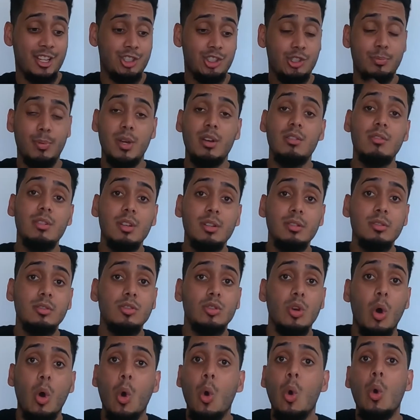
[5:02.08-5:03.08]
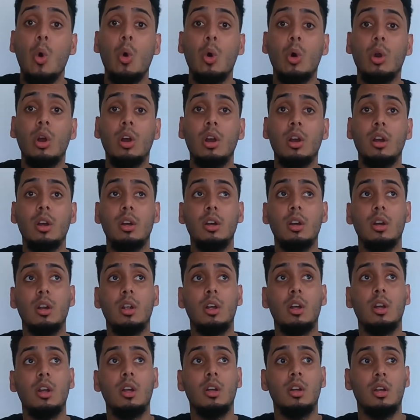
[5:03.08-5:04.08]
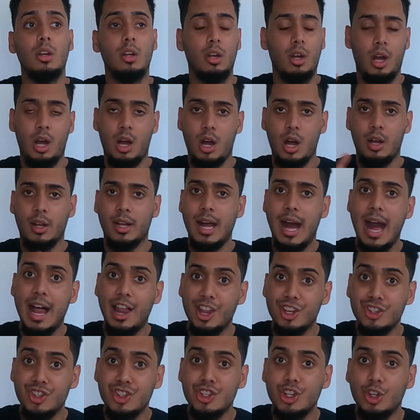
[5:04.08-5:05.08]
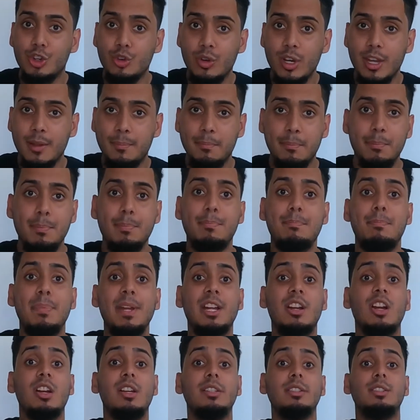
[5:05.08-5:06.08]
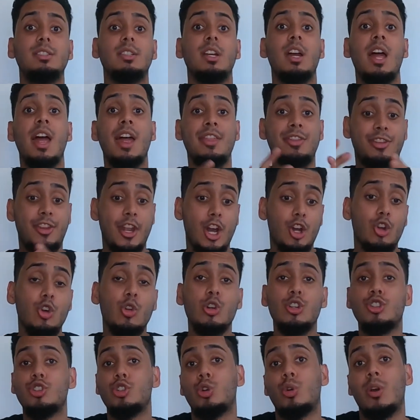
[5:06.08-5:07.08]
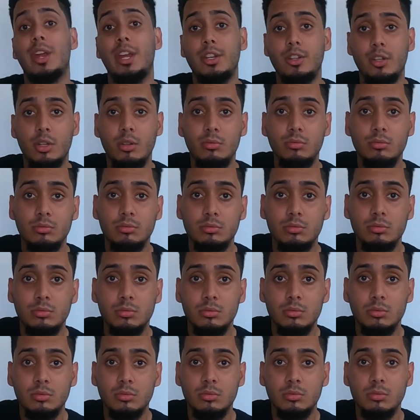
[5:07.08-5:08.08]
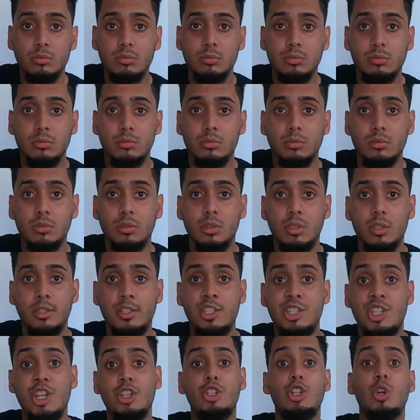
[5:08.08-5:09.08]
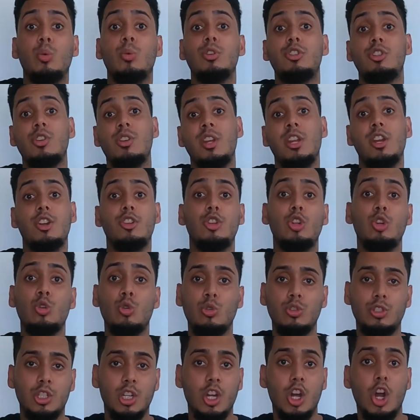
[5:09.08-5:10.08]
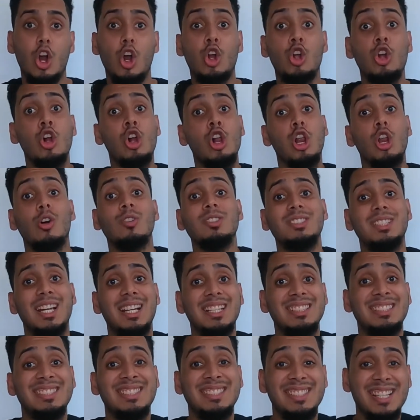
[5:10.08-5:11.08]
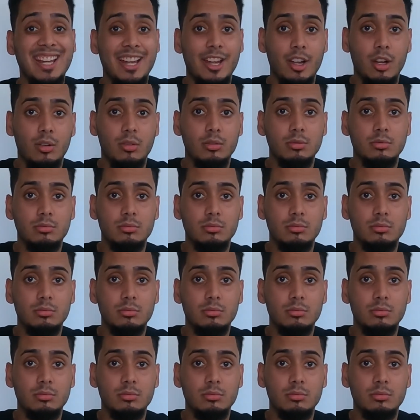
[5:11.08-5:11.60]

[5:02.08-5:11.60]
experience or a college degree, because they're going to train you to do what you need to do to close that sale.